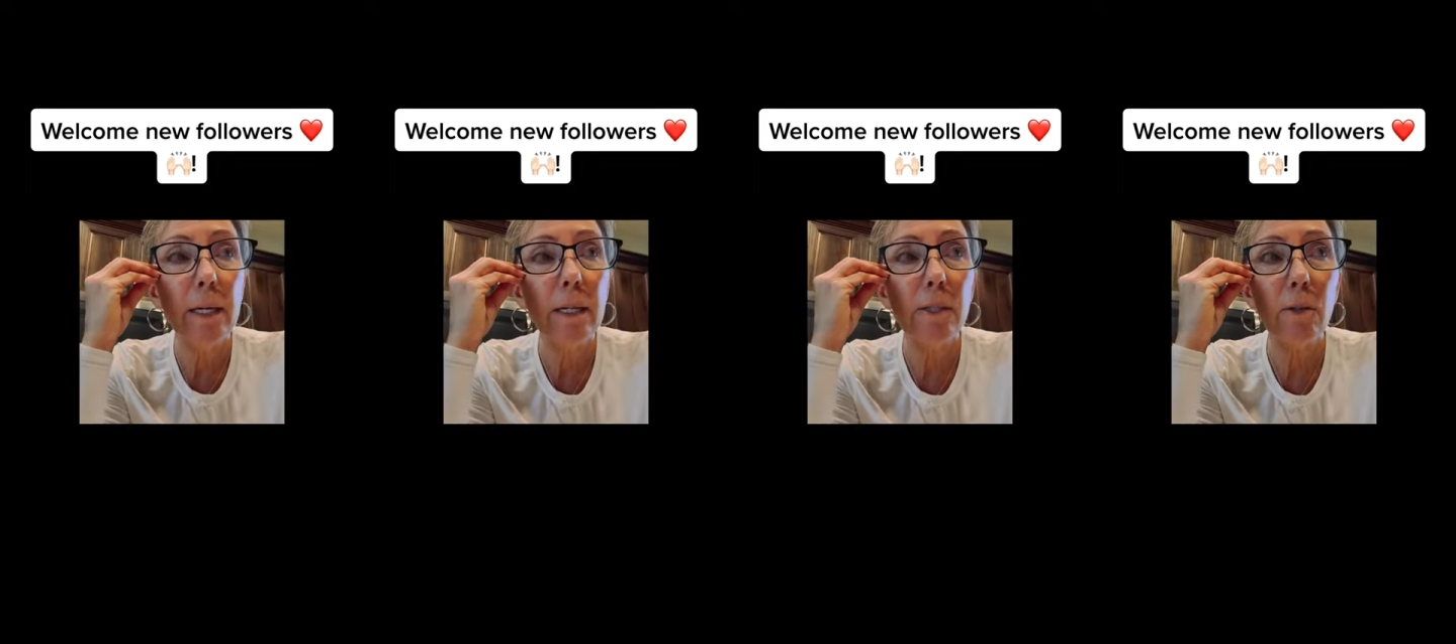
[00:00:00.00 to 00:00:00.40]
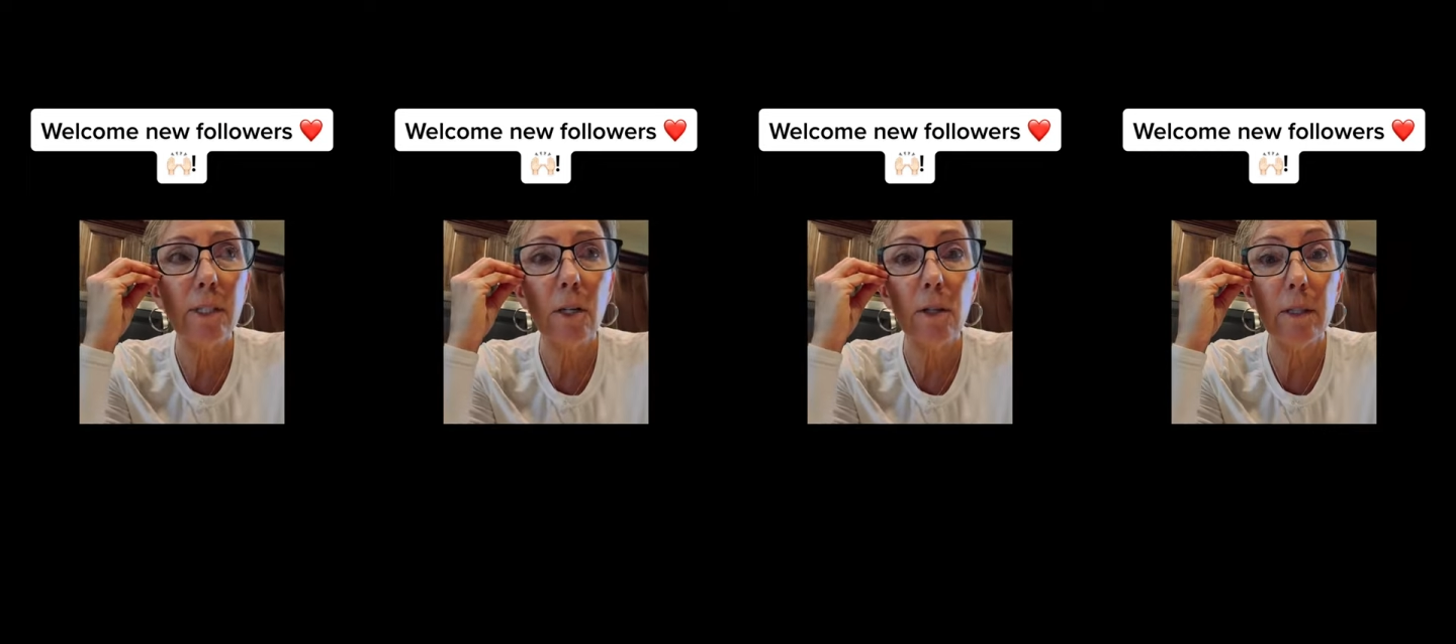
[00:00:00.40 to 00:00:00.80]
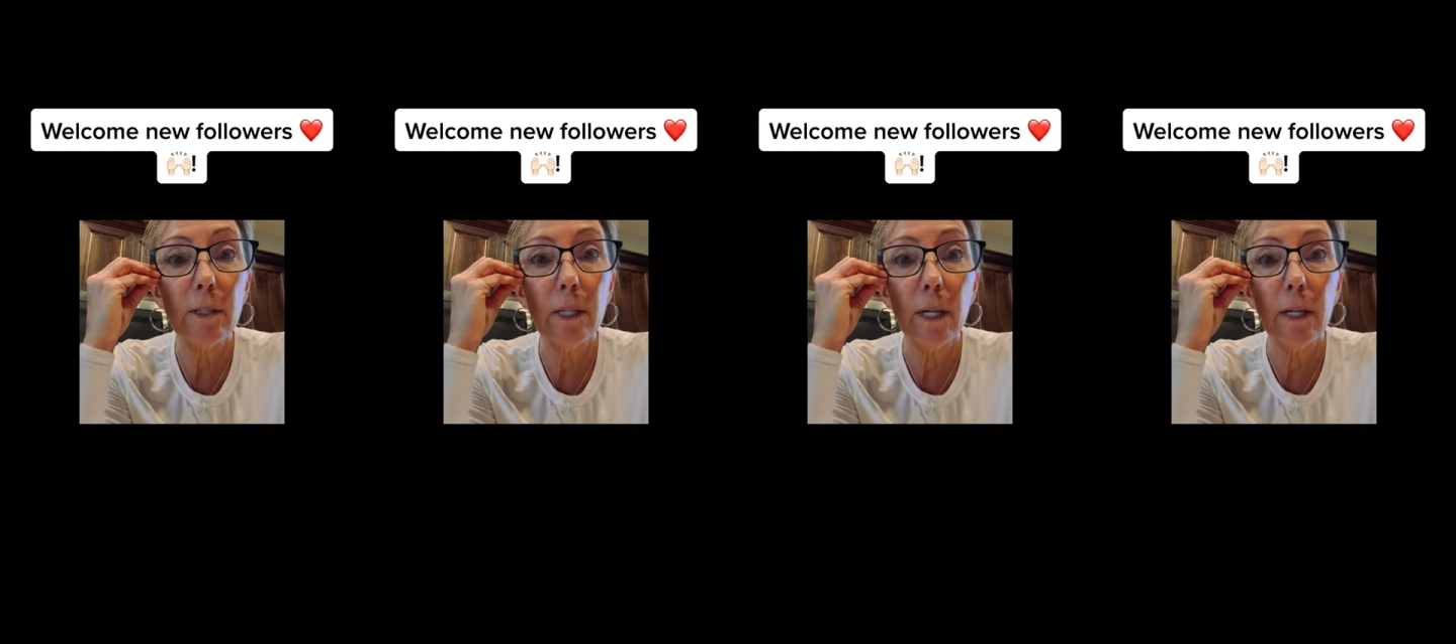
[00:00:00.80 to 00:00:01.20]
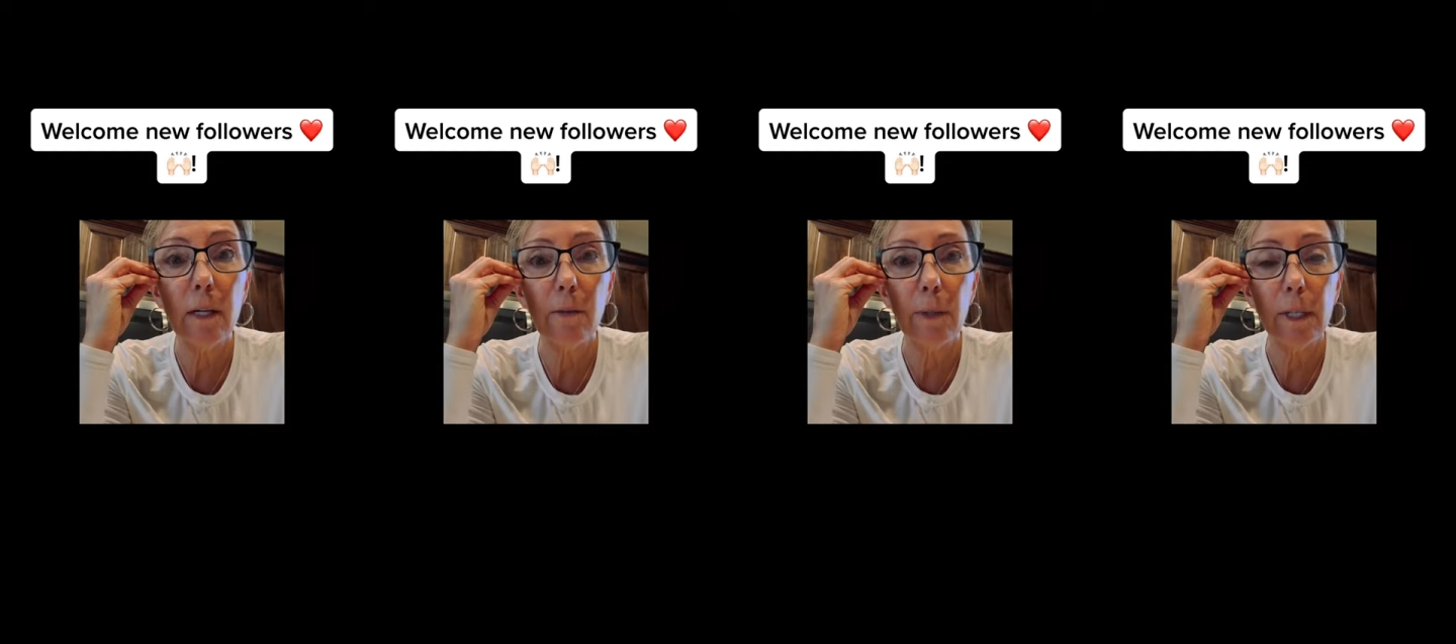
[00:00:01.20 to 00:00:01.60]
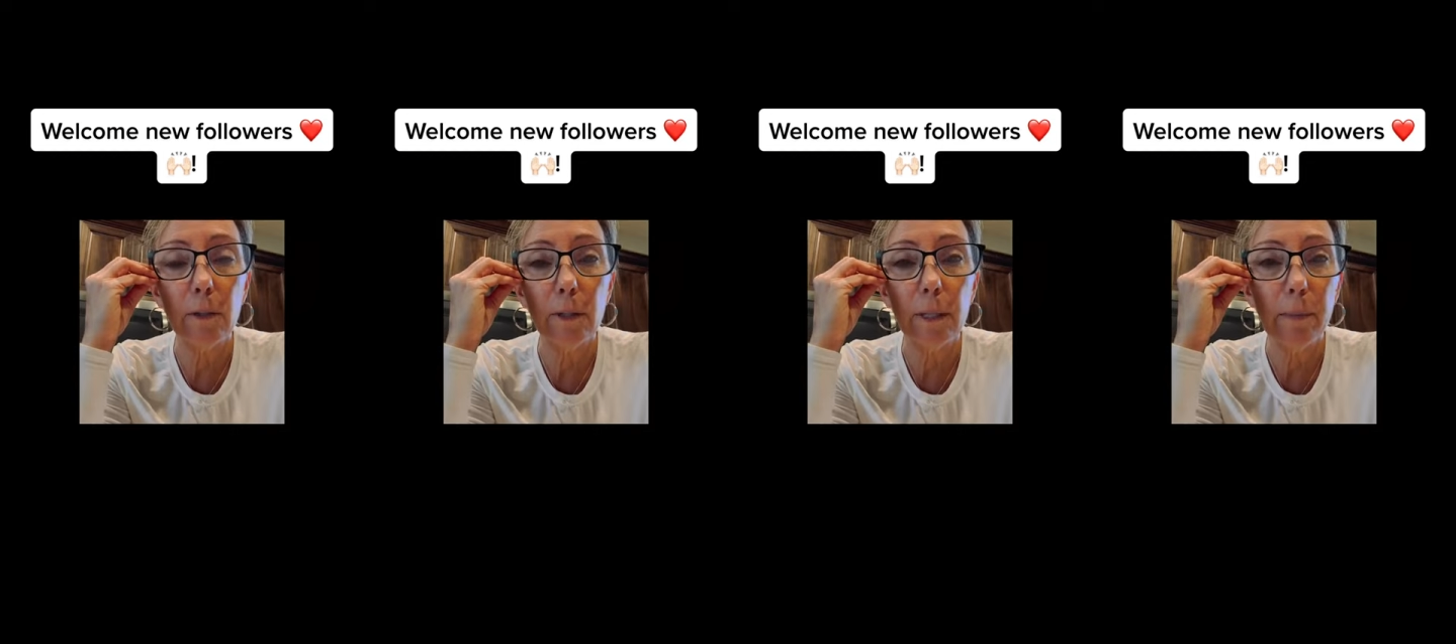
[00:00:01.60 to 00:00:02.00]
so I started this gig really
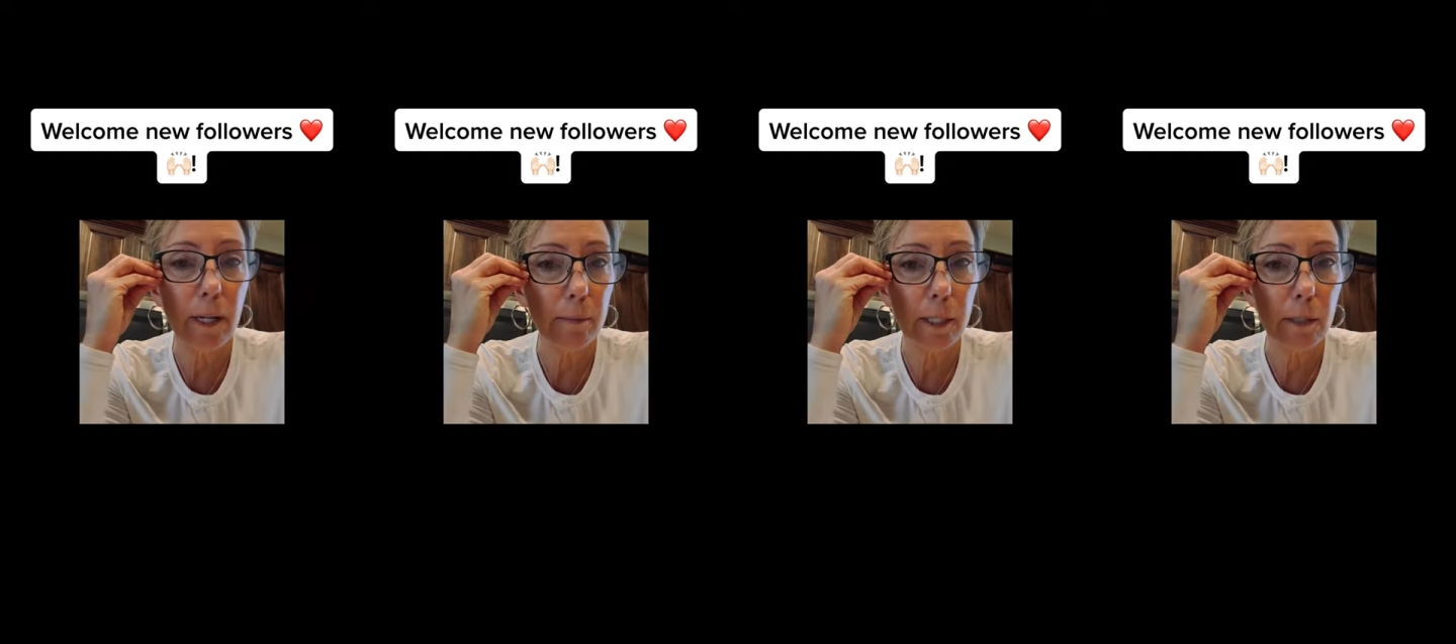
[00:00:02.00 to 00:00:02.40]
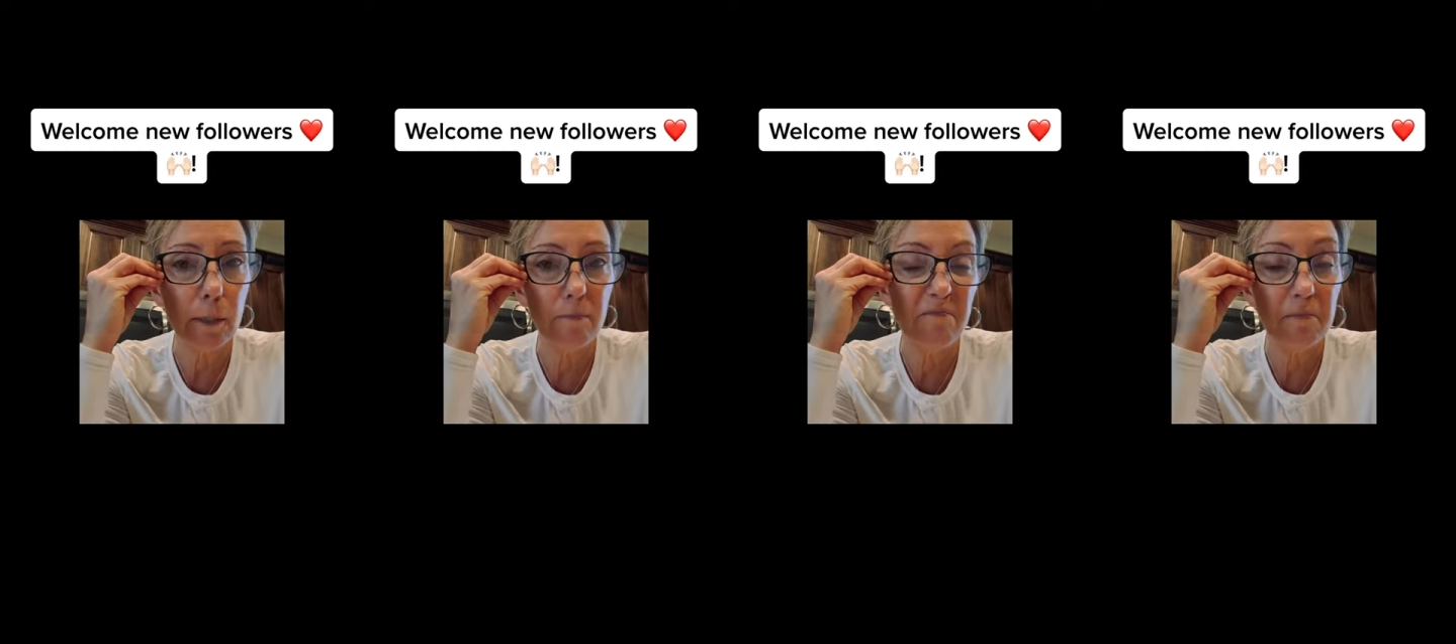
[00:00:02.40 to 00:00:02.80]
early, but I'm still